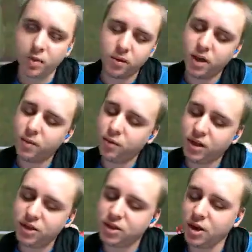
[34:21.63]
Amberly,
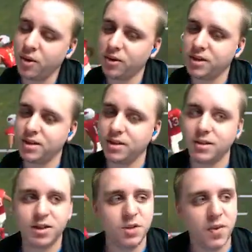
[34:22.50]
please don't
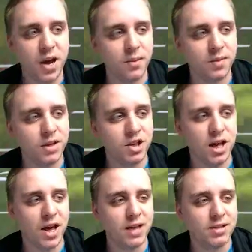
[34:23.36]
spam the
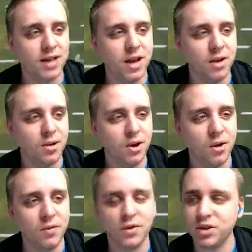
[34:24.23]
chat. I
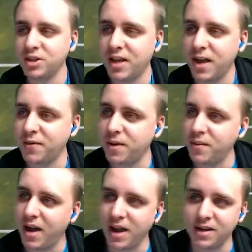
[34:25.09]
don't know if you're just
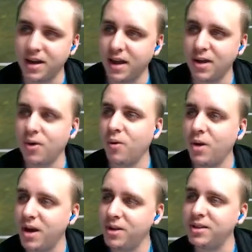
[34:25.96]
having a bad day or
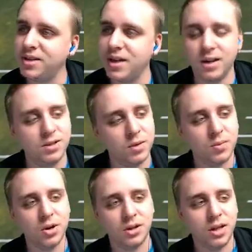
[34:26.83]
what. You said it's
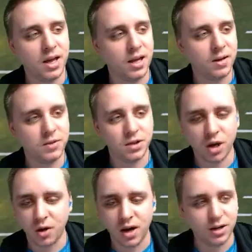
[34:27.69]
your birthday. If
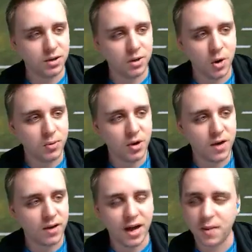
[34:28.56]
so, I do hope
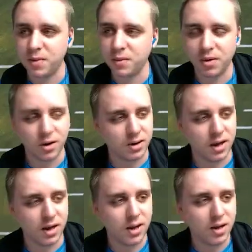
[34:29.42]
you have a happy
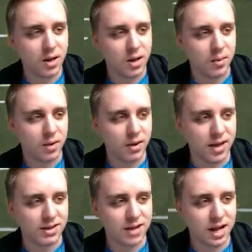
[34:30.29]
birthday.
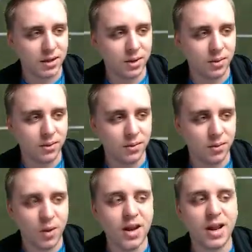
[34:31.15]
But that's not the
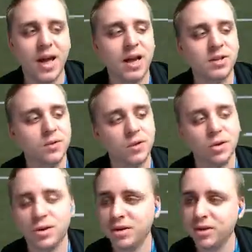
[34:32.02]
way to ask
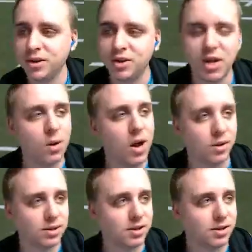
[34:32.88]
for
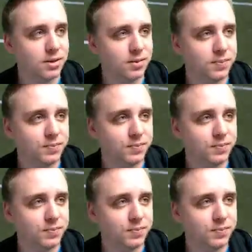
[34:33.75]
shoutouts.